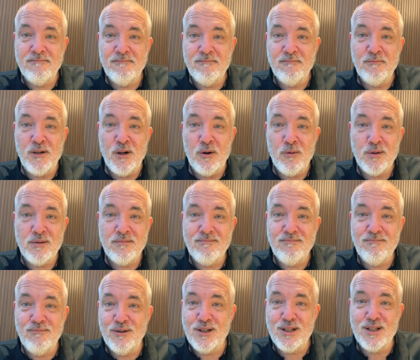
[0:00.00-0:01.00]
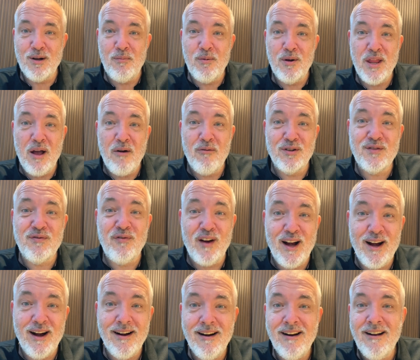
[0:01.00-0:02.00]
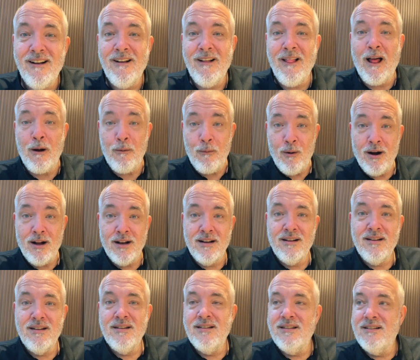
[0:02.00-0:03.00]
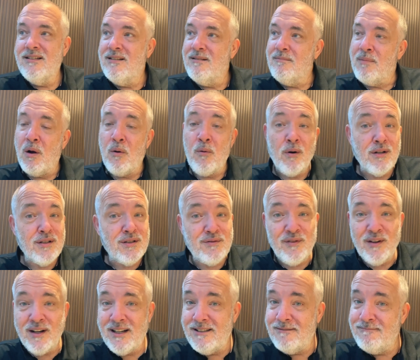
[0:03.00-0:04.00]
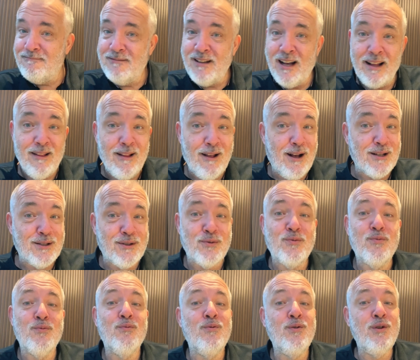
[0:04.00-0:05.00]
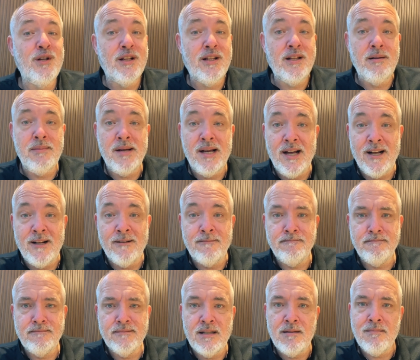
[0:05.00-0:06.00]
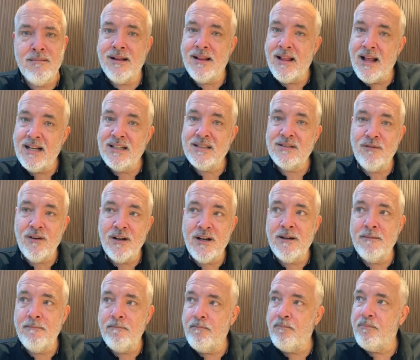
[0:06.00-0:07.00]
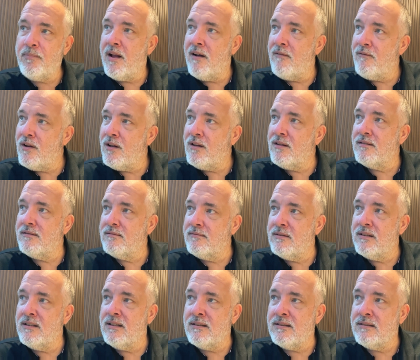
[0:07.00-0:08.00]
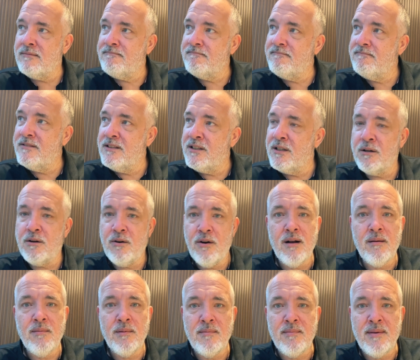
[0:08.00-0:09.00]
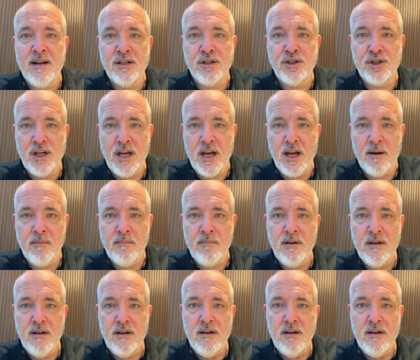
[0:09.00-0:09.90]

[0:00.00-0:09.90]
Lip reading: with someone that was fair, I won. My worst fight, I lost really bad. In my last fight, I felt an incredible amount of shame